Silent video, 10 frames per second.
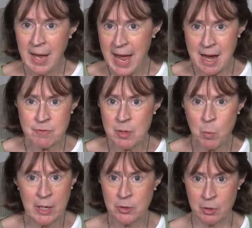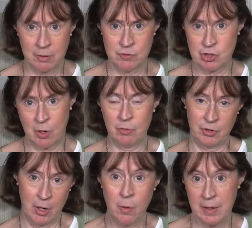Everyone could have
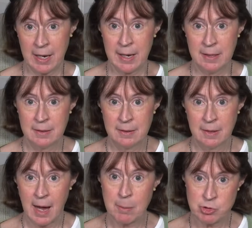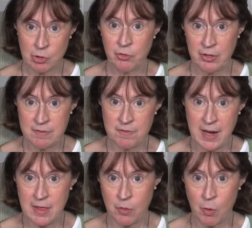chosen, okay, I'm choosing
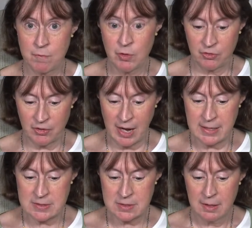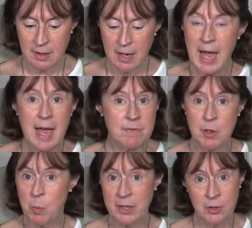faith over sight.
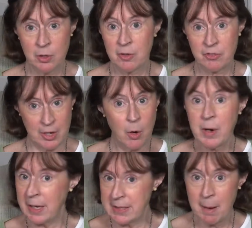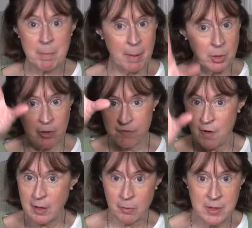Everyone could have said, okay, yep, I'm going to
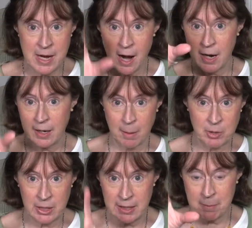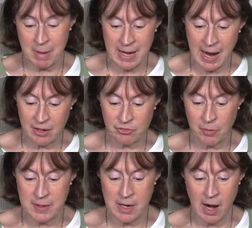follow the ark. I'm going to keep my eyes on
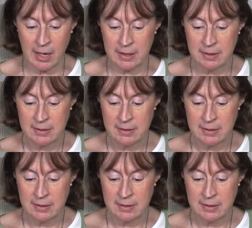the ark.